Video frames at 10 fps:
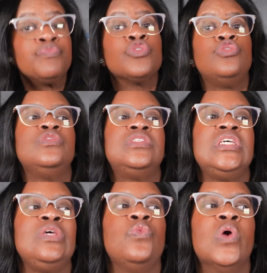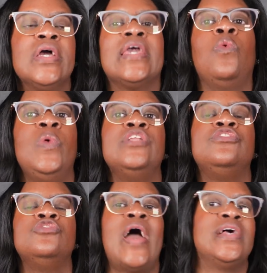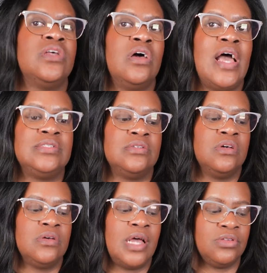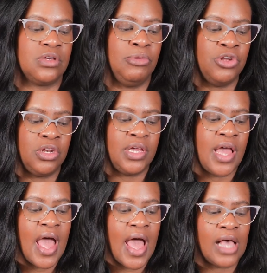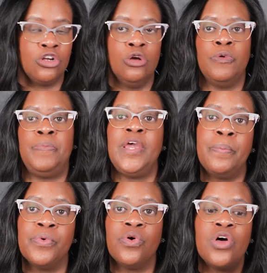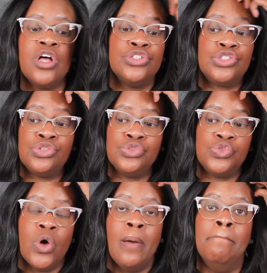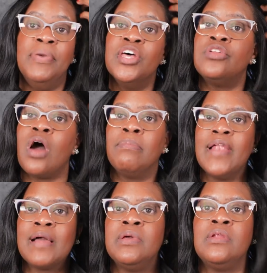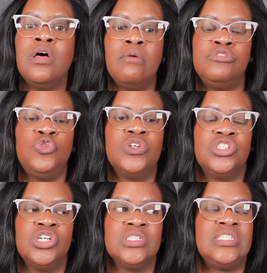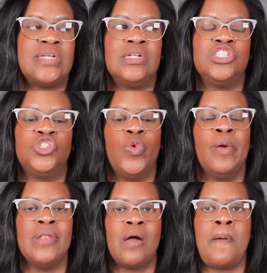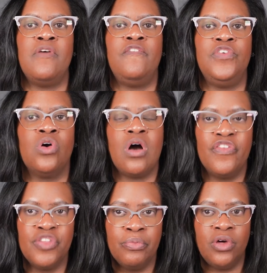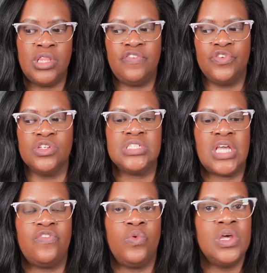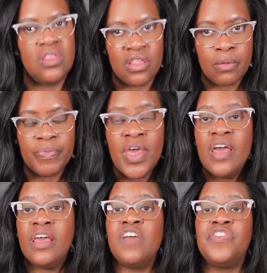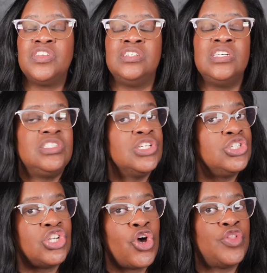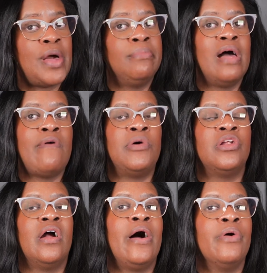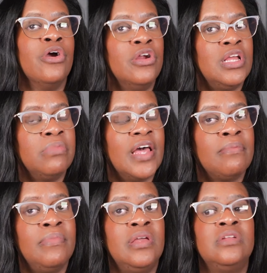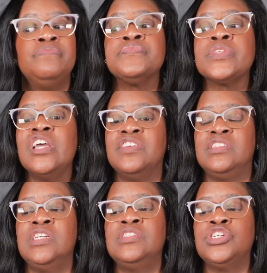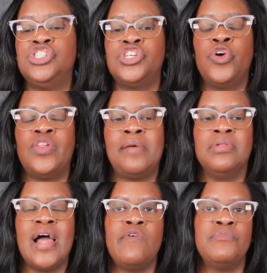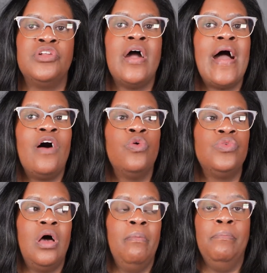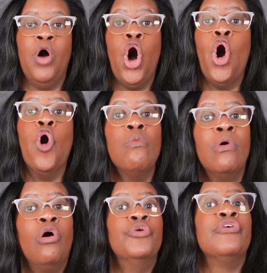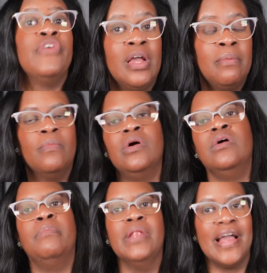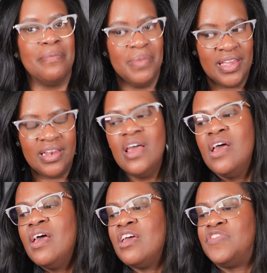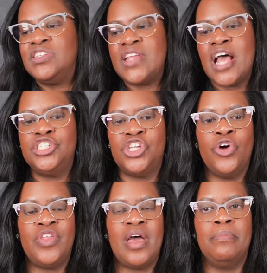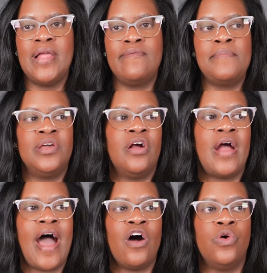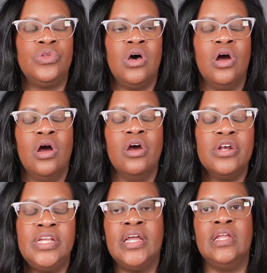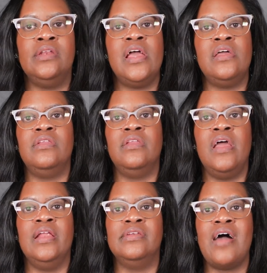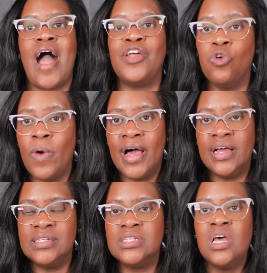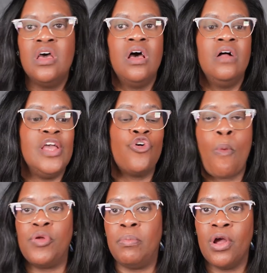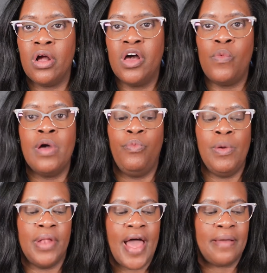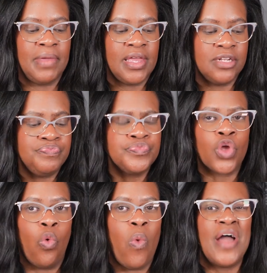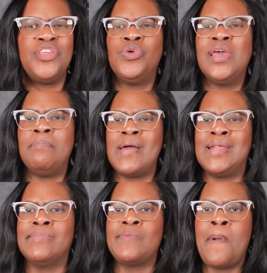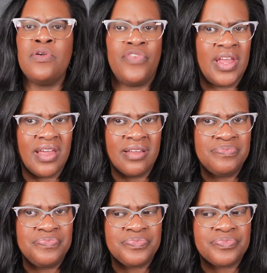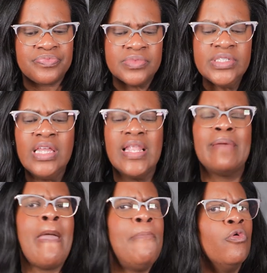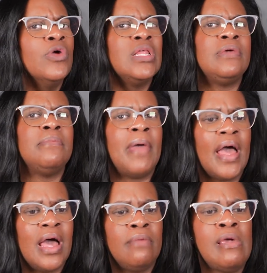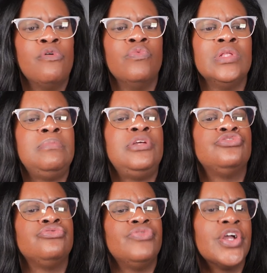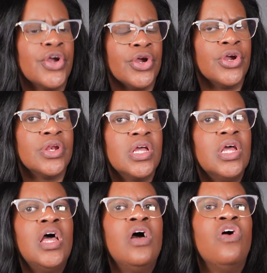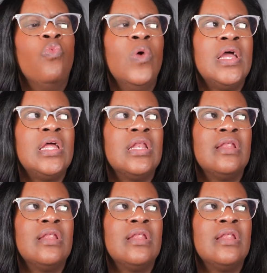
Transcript: to see what can we do as a community, as a group of people to build our black men up to a certain status to where black women feel comfortable and they feel safe with them. If the statistics show that black women are out earning black men, if the statistics show that black women are out home owning black men, if the stats show that black women are out earning and title wise in corporate America with black men, why do you get mad at black women for that? Like, people really be mad, people really be triggered with